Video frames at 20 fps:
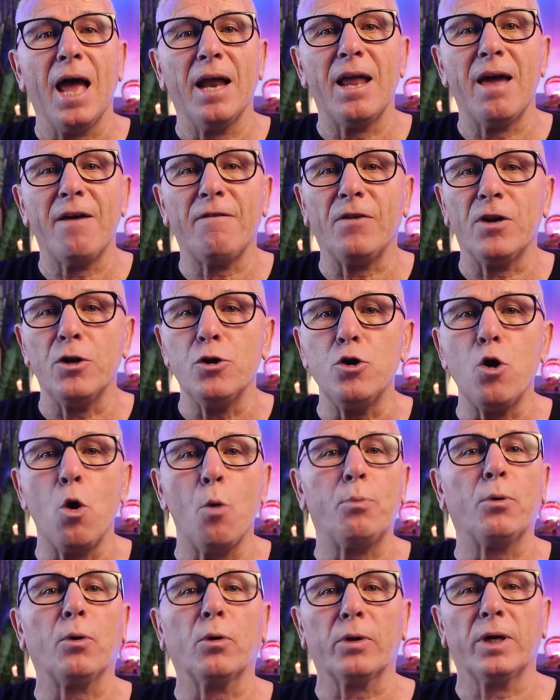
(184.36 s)
and have
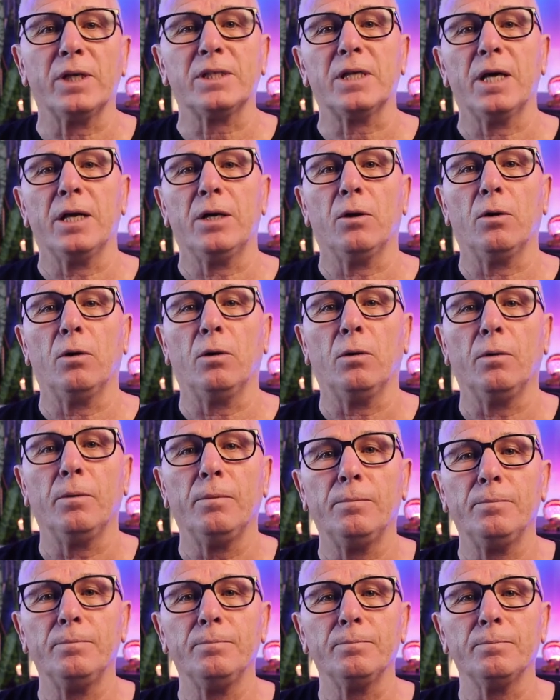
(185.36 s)
no progress at all.
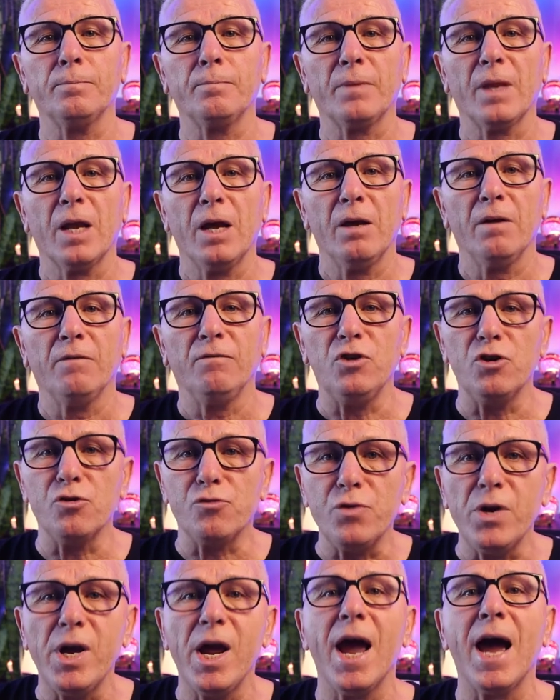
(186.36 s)
We
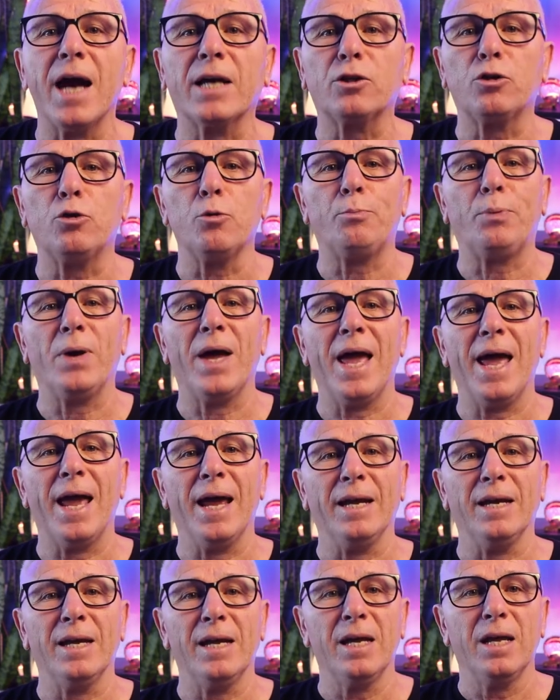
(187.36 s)
react to
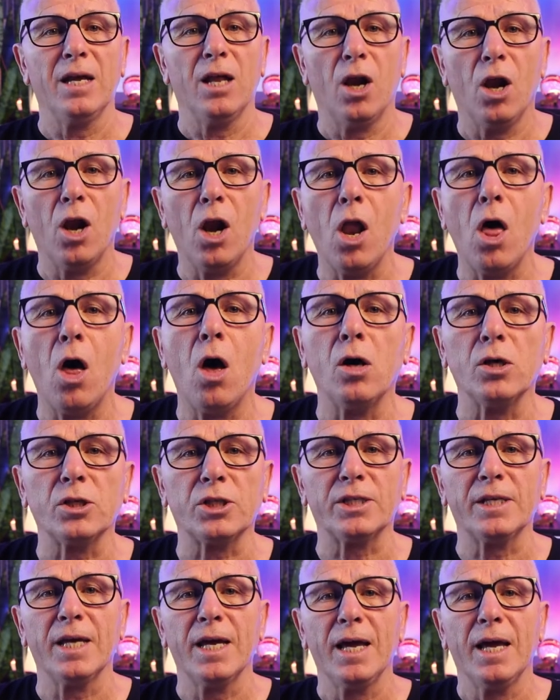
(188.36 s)
pain,
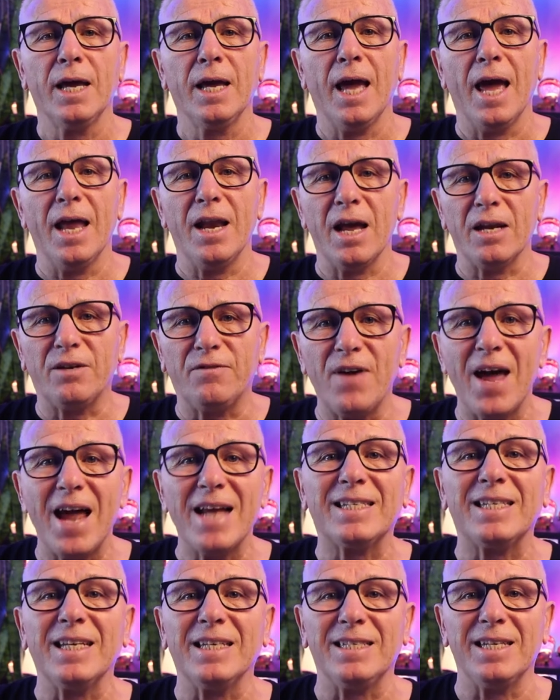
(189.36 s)
loss, and
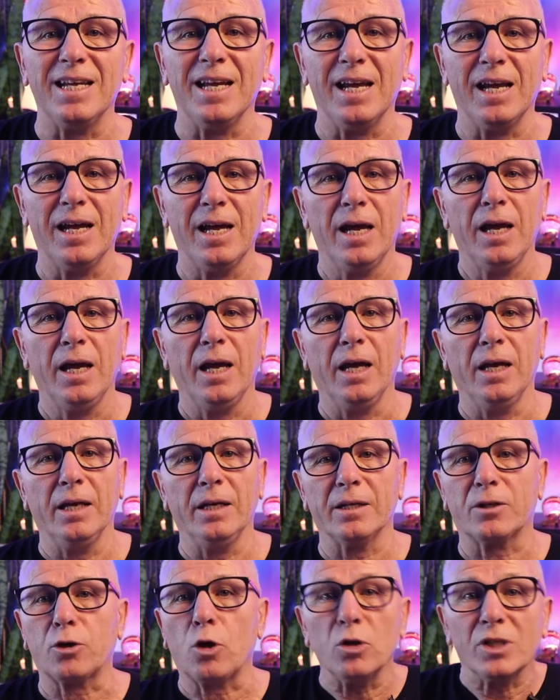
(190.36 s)
adversity
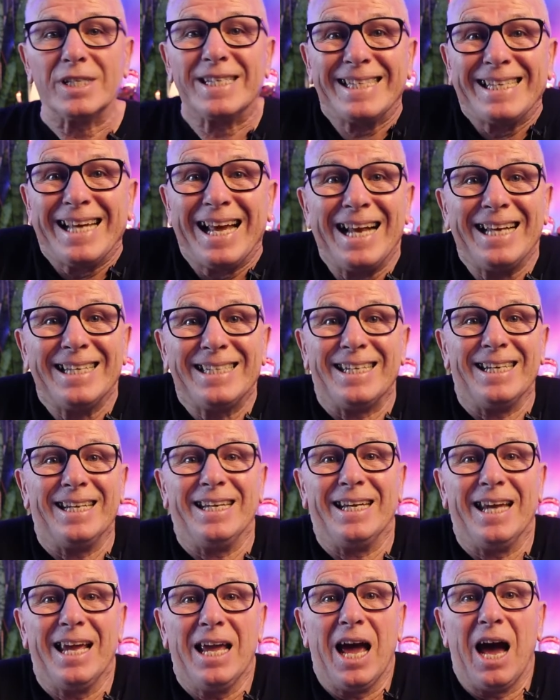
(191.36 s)
in
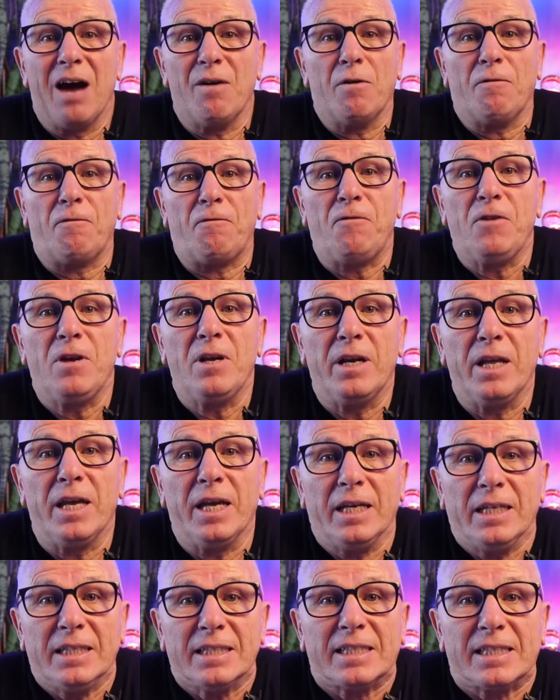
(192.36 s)
consulting our
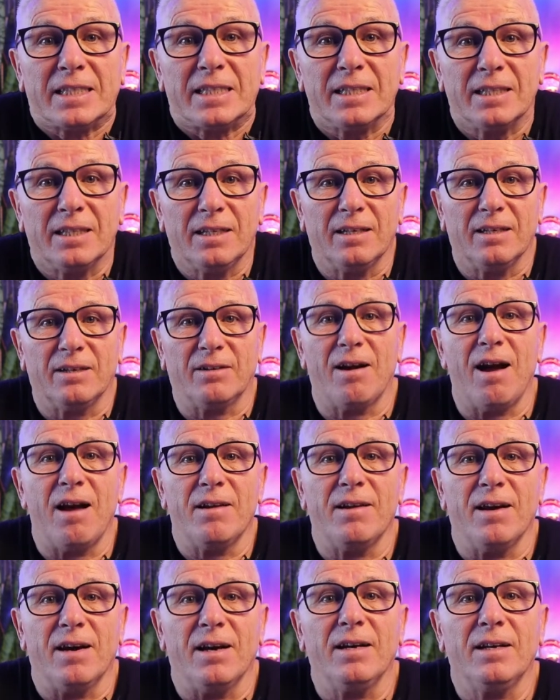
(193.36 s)
feelings
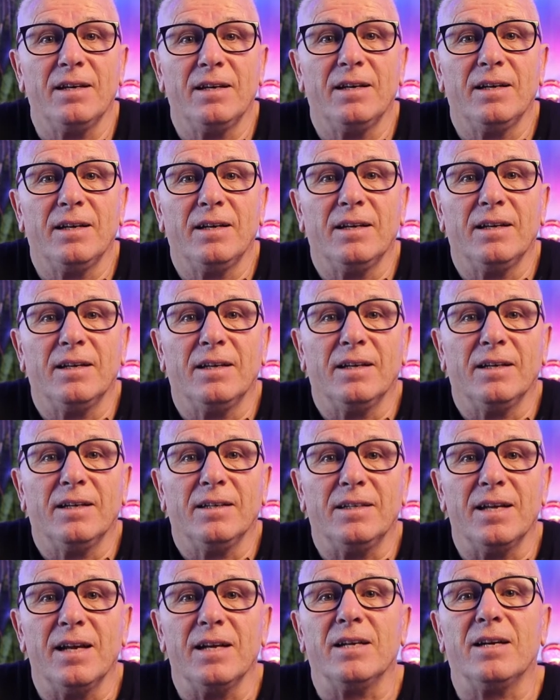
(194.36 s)
rather
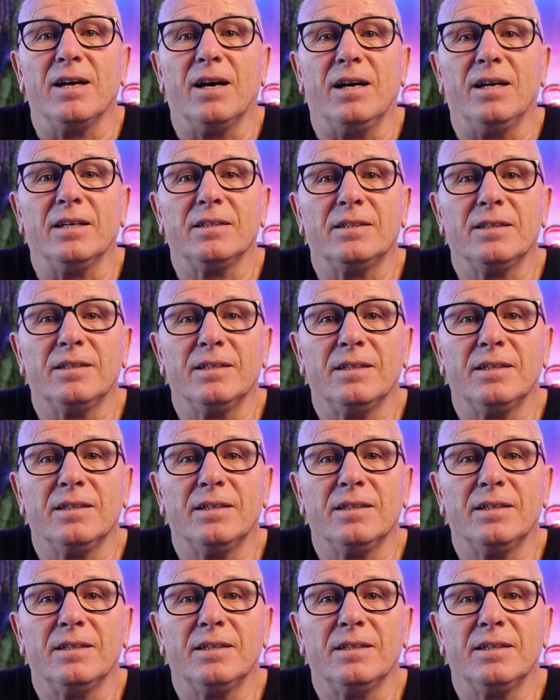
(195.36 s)
than God.